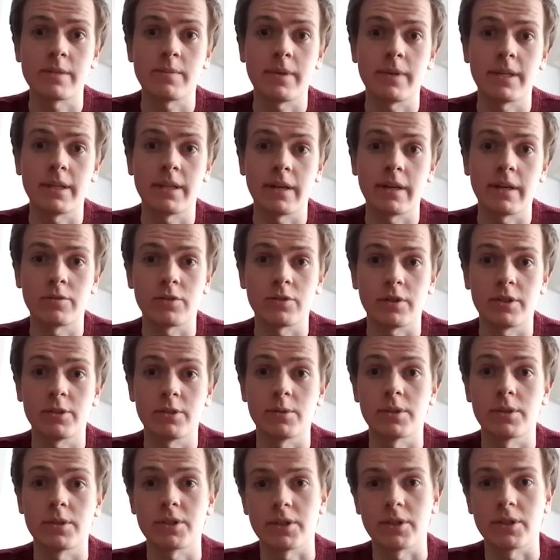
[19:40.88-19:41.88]
me and that I've tried
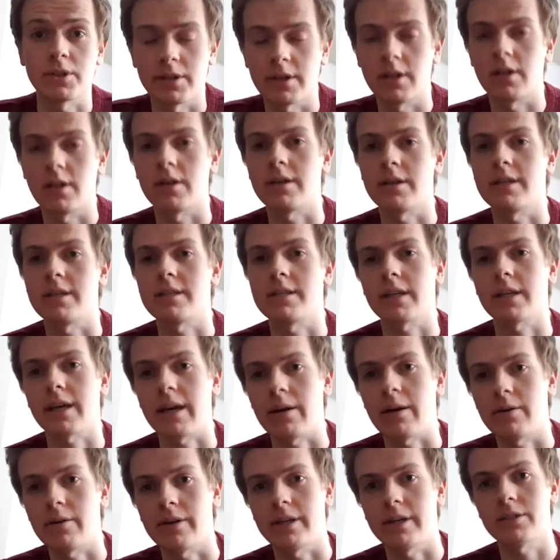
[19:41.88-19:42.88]
to internalize and
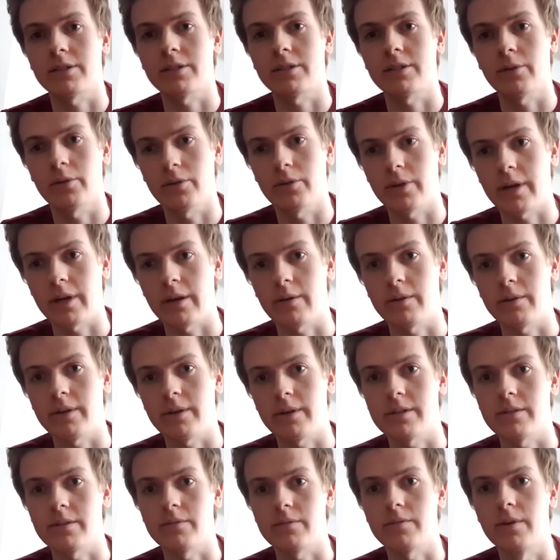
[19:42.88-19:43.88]
carry into other
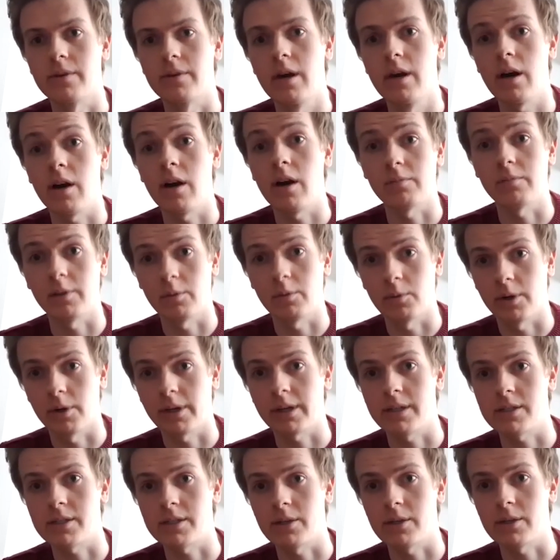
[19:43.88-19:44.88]
areas of my
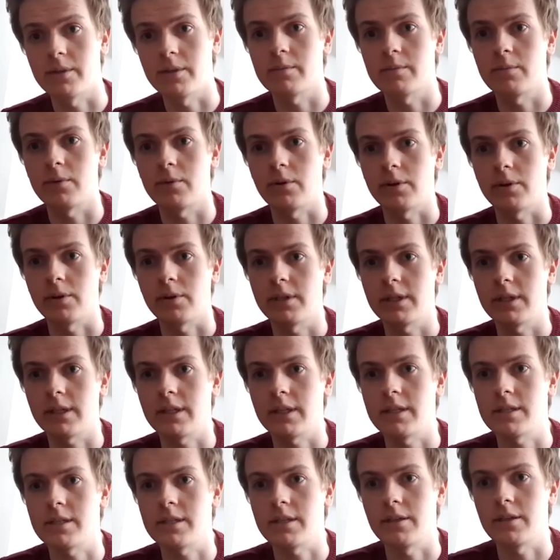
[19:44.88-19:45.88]
work. It's always important to
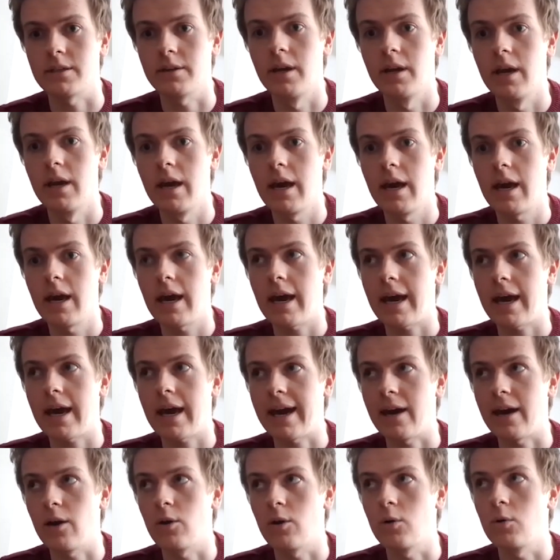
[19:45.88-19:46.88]
consider
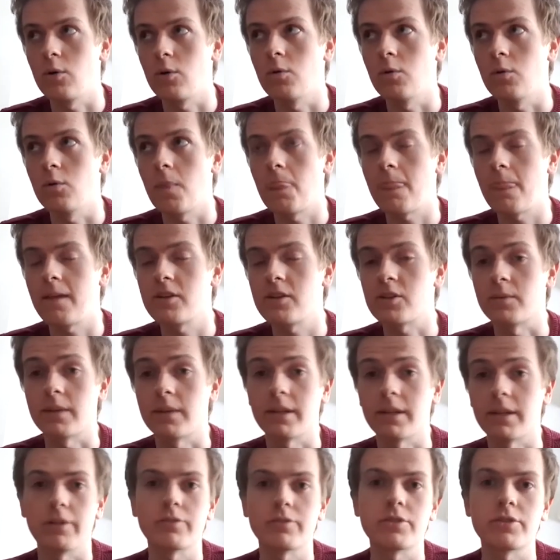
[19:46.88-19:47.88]
how something
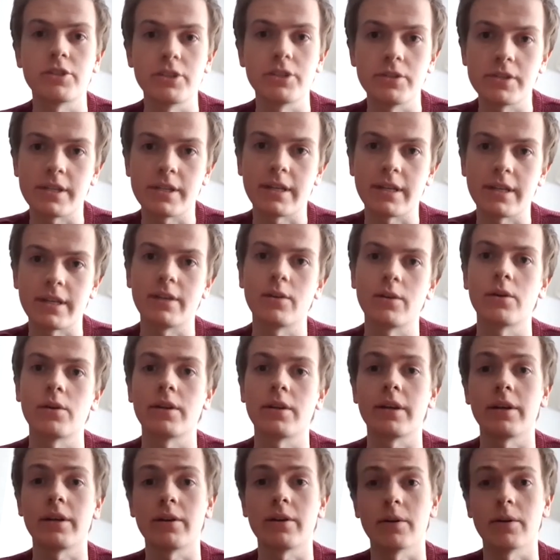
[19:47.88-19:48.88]
that you're introducing or
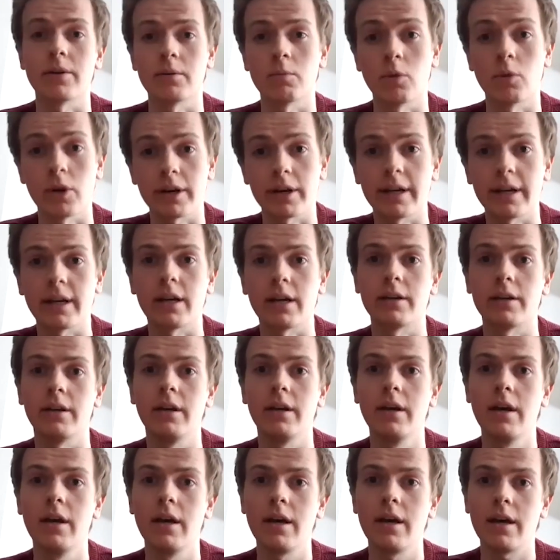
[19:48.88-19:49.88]
that you're working on
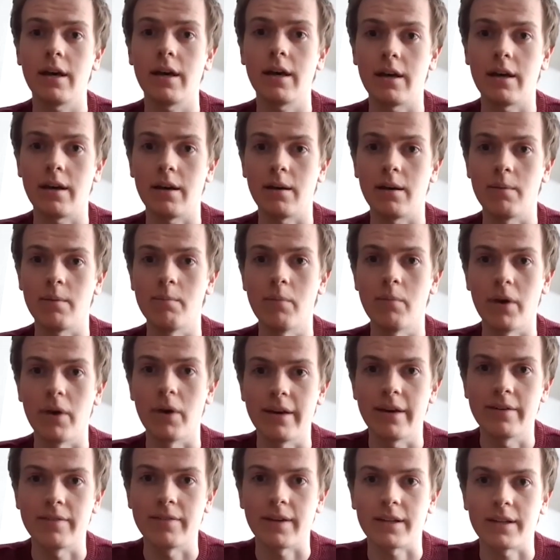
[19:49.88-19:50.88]

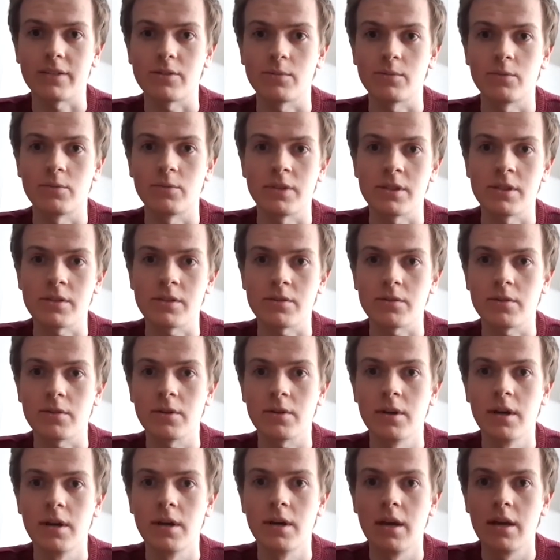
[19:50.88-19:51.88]
might affect someone in
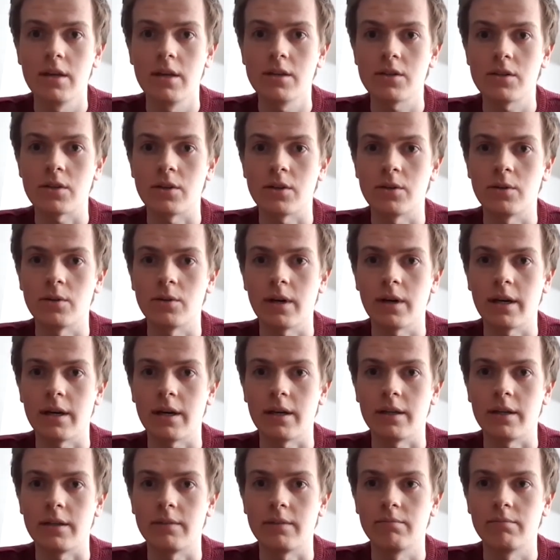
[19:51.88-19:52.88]
store. So
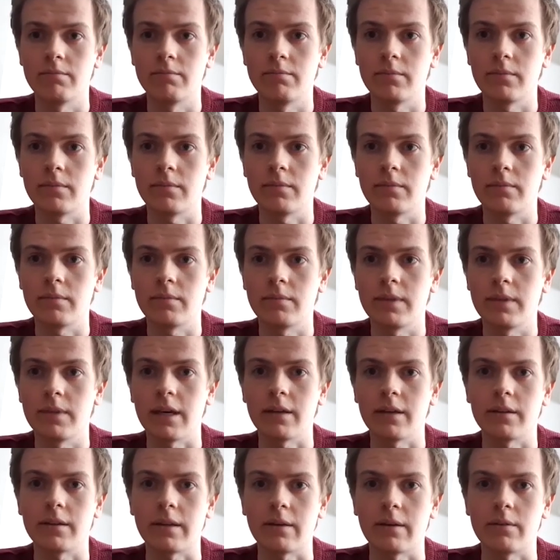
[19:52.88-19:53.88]
that would
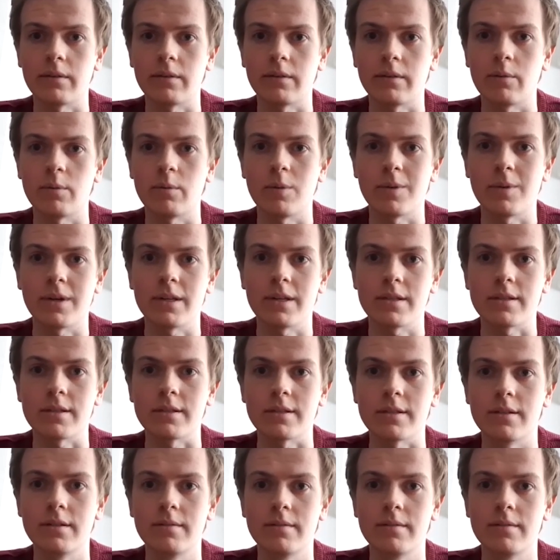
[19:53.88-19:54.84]
be my answer.